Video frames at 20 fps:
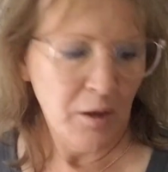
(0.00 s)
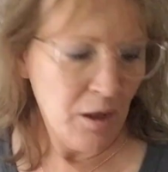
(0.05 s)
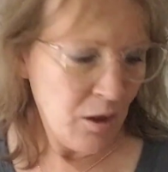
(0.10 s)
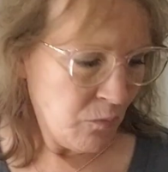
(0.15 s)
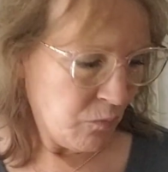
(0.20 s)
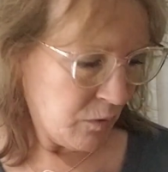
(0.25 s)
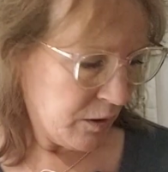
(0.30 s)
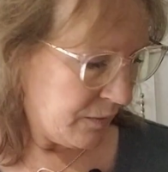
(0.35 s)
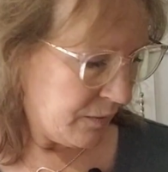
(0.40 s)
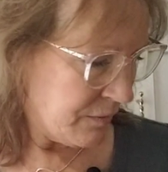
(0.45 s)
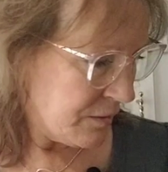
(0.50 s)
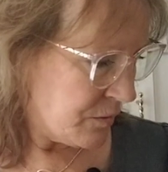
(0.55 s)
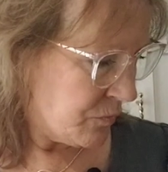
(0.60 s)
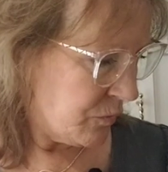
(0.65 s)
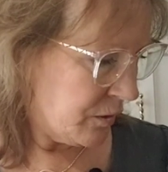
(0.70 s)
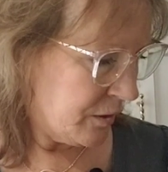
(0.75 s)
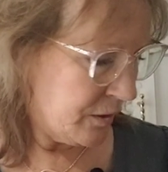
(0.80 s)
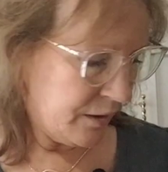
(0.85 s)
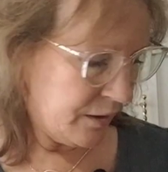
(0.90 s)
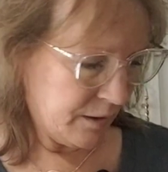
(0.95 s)
What I was
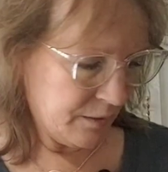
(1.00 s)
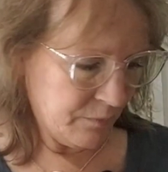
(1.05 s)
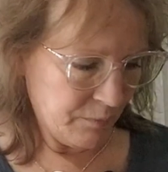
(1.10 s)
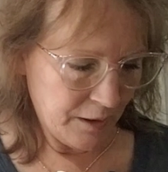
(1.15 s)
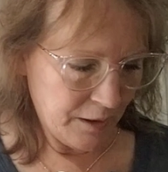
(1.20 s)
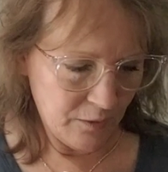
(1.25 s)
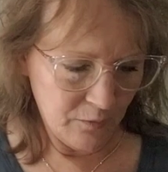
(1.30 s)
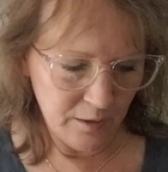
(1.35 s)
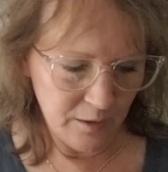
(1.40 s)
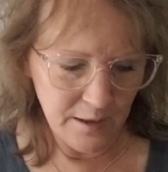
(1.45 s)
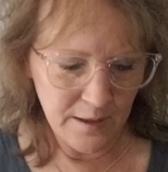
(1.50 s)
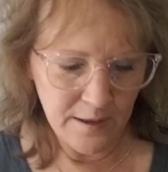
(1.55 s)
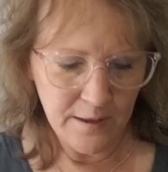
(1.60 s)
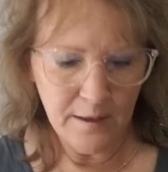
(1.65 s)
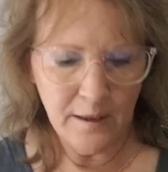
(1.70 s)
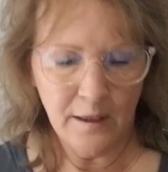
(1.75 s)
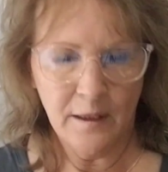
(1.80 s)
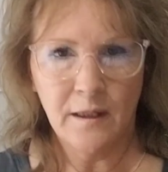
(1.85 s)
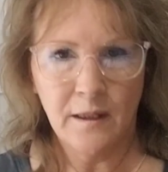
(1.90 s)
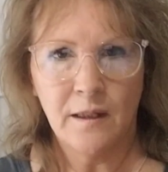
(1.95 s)
wondering about is
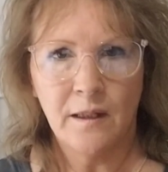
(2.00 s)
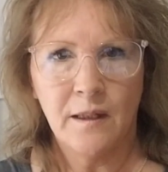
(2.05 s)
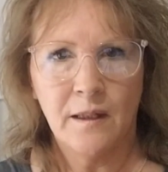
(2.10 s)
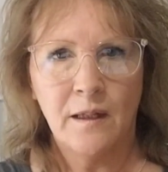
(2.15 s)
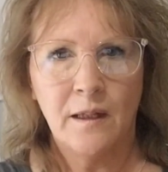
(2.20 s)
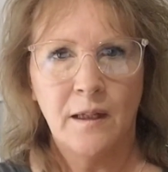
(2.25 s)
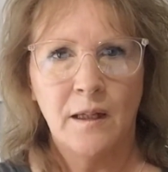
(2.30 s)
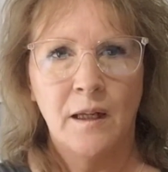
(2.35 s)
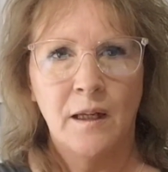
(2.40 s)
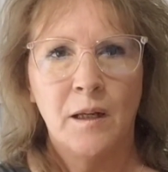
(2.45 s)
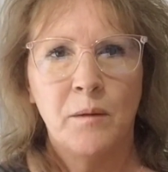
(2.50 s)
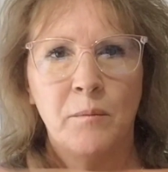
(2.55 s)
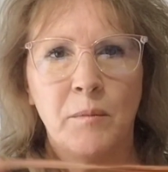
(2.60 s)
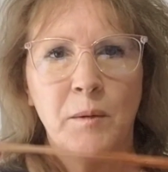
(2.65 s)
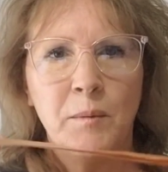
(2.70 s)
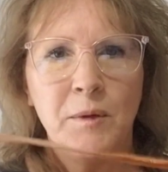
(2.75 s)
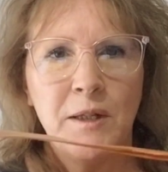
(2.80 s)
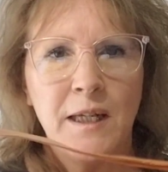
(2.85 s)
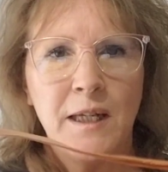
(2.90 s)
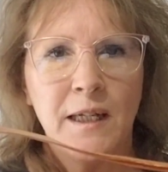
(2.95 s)

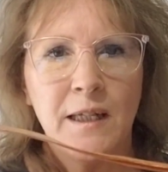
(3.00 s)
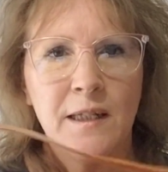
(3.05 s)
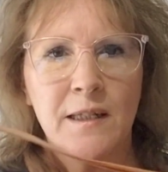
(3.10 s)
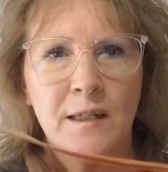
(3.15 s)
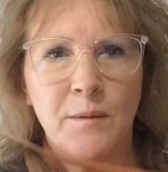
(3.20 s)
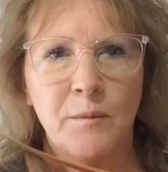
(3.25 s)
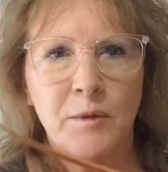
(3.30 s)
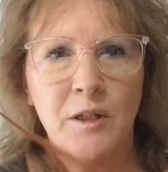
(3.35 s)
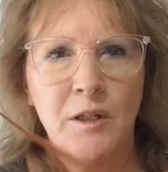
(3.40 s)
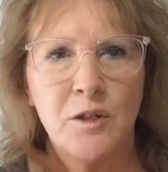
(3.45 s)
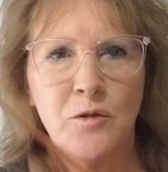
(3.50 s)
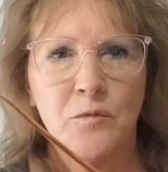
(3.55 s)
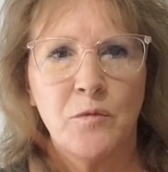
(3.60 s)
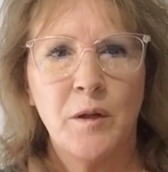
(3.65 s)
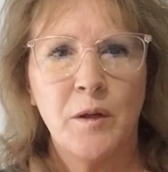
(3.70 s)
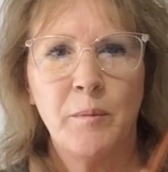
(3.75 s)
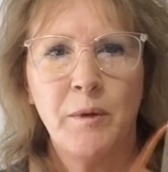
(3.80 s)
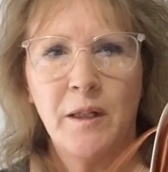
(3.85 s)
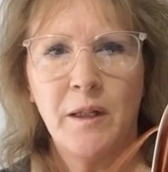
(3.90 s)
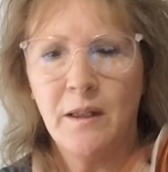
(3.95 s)
maybe taking some of this
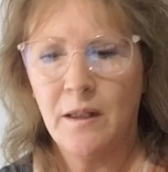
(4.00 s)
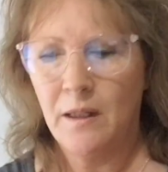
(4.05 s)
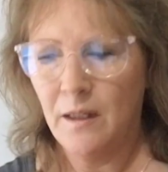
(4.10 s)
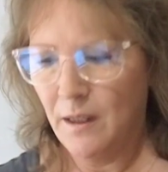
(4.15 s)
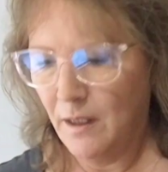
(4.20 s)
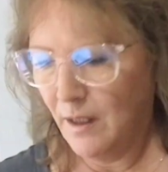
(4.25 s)
ribbon